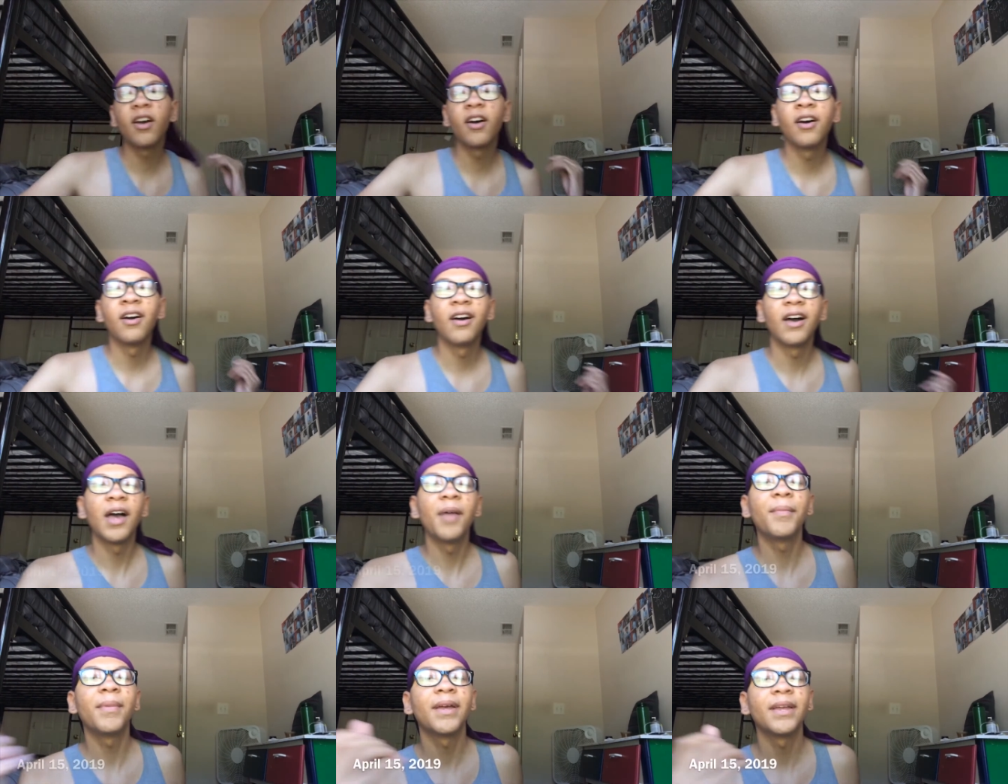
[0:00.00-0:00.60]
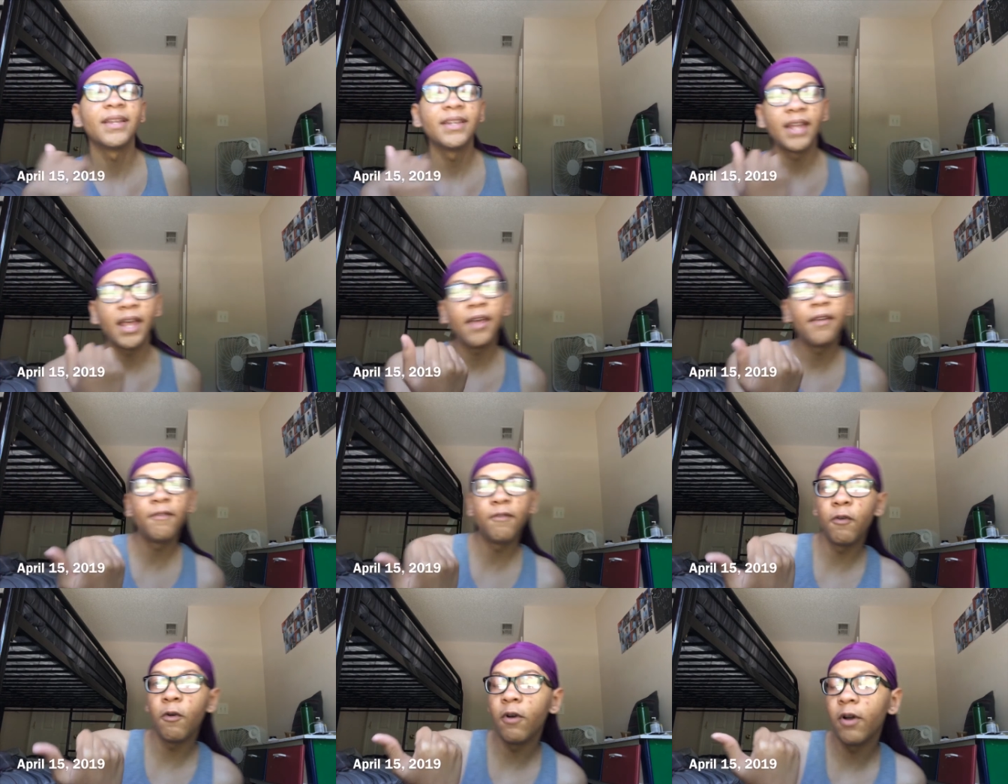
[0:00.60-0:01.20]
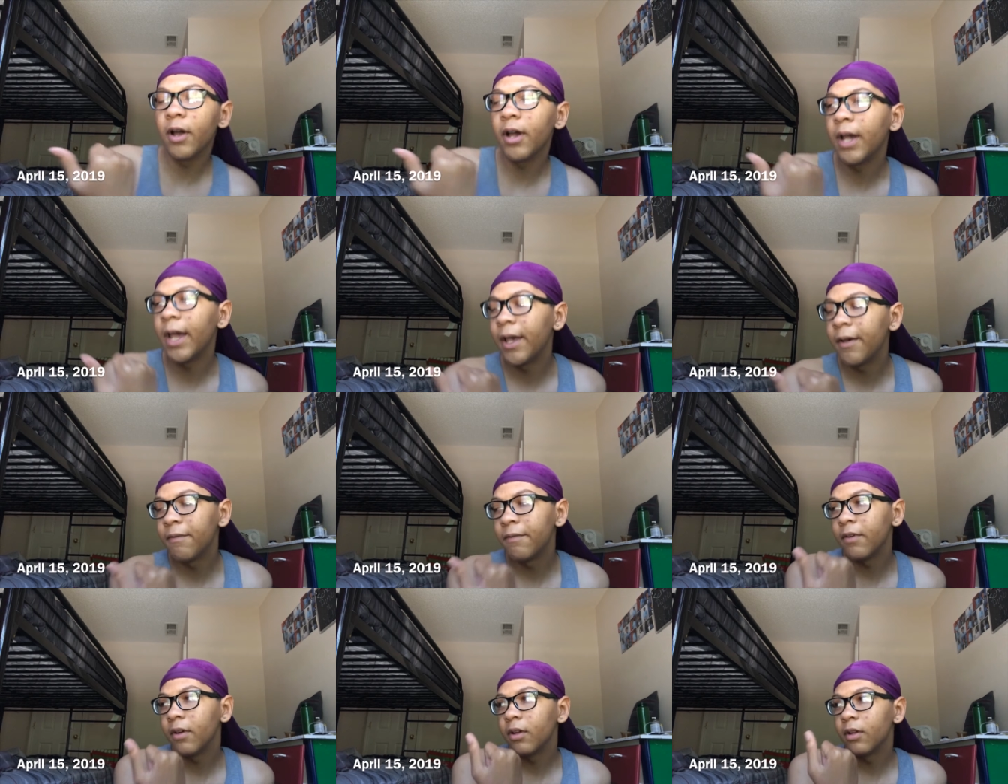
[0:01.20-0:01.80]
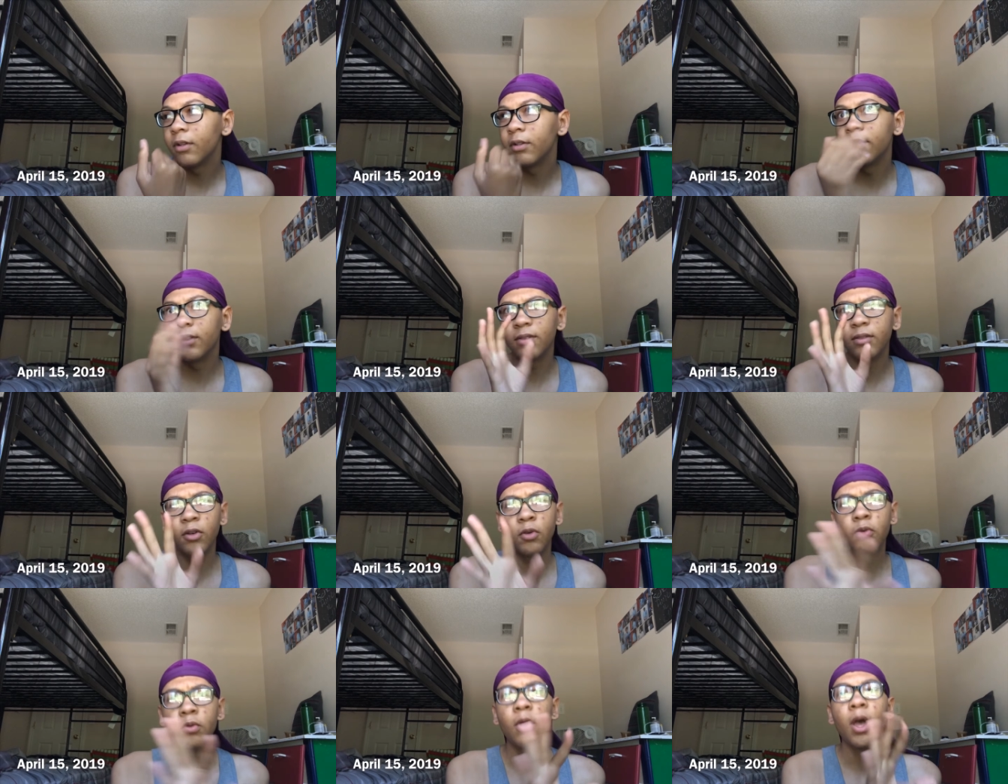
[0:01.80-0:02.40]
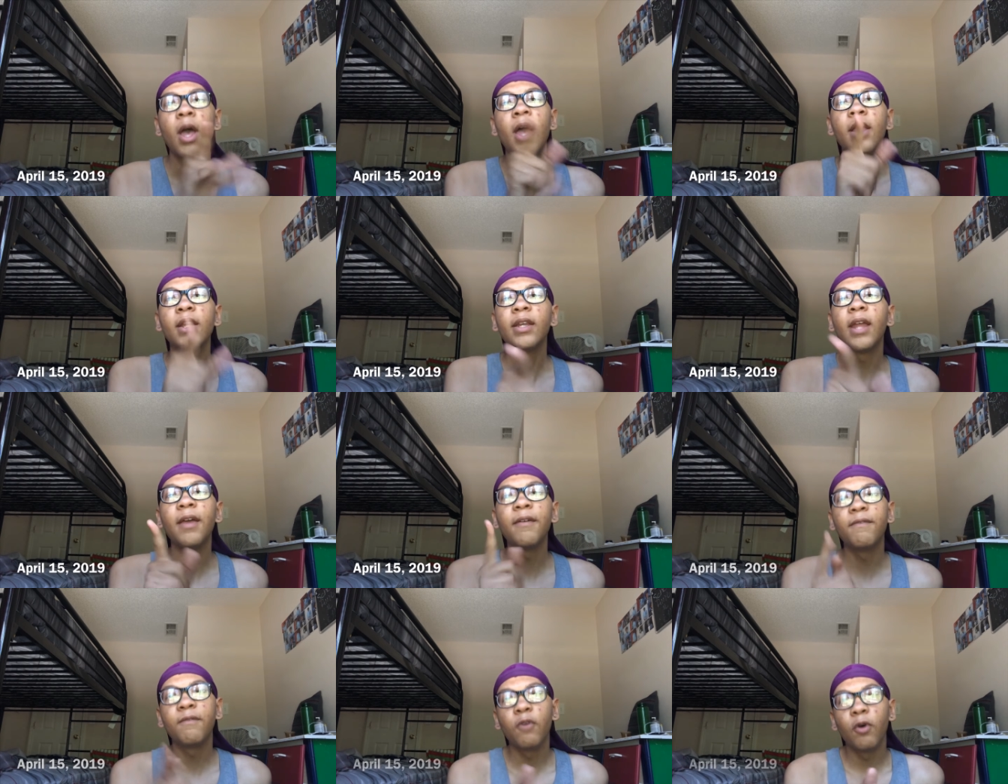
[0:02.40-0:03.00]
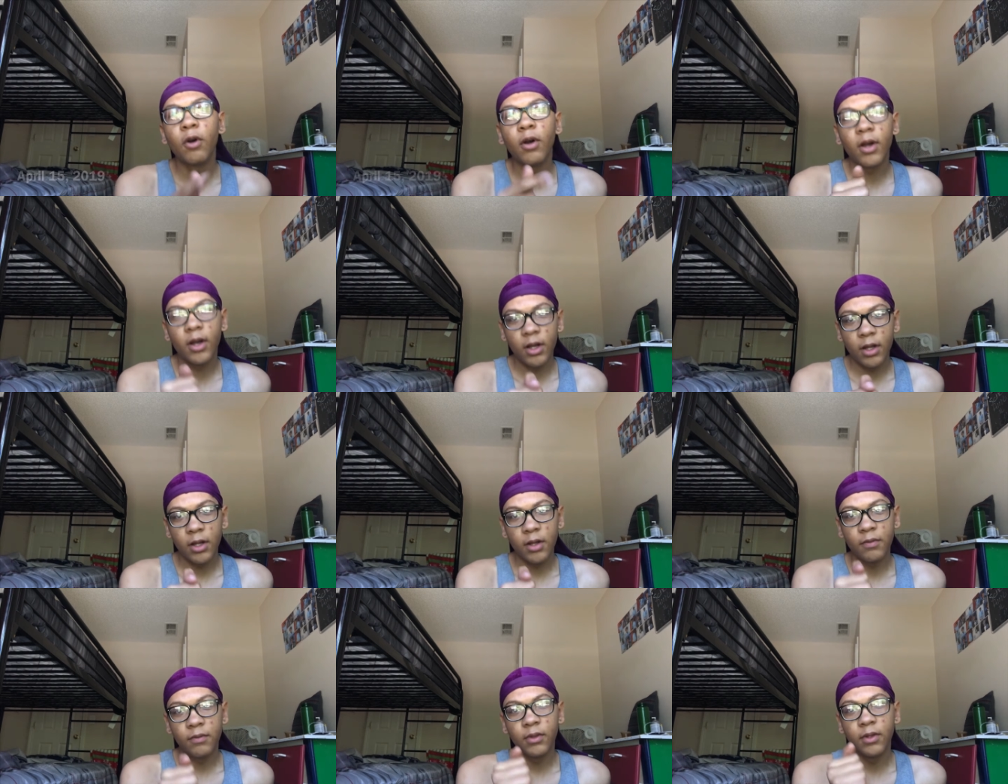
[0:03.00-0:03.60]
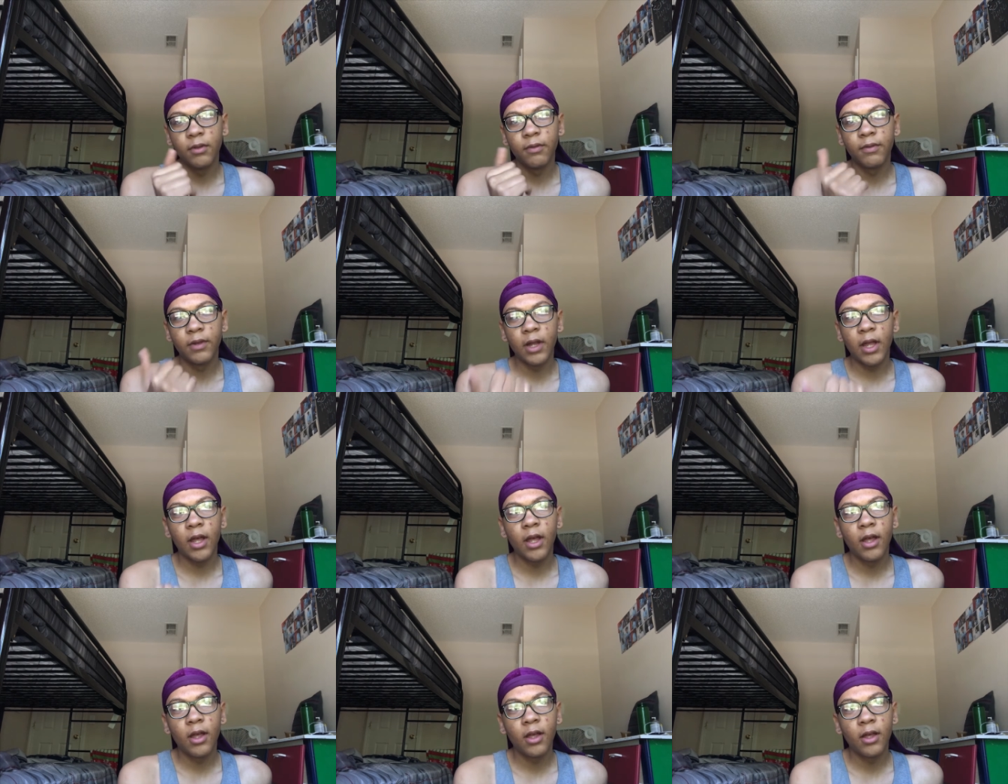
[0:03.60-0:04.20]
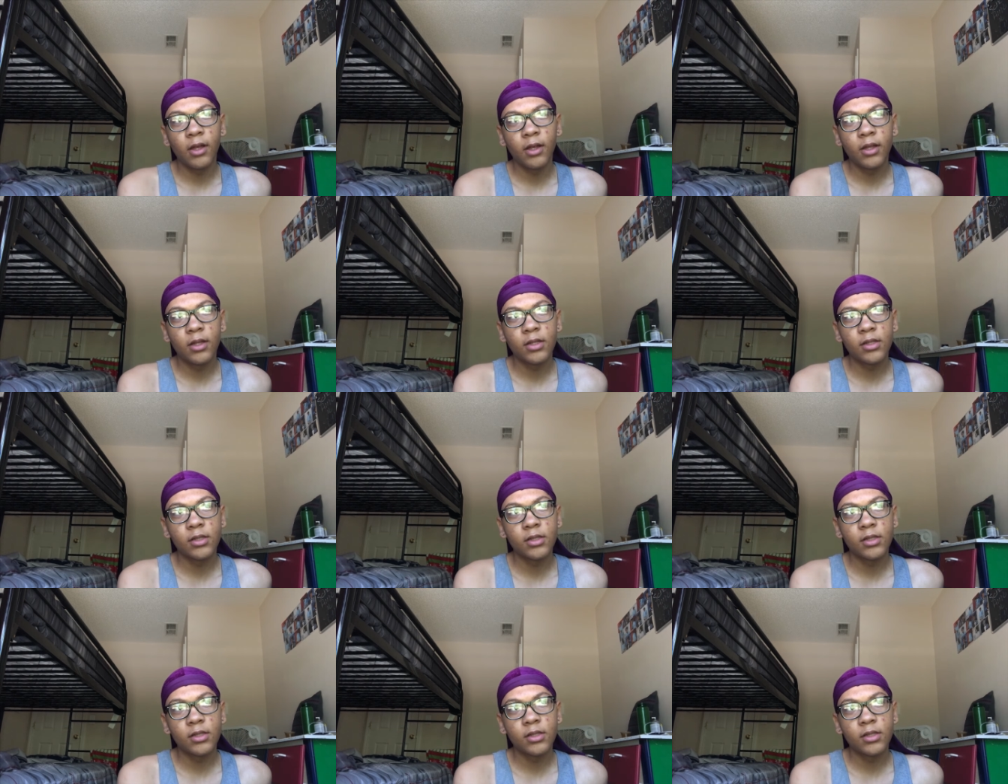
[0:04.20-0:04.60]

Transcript: y'all, I'm at day four of the vlog.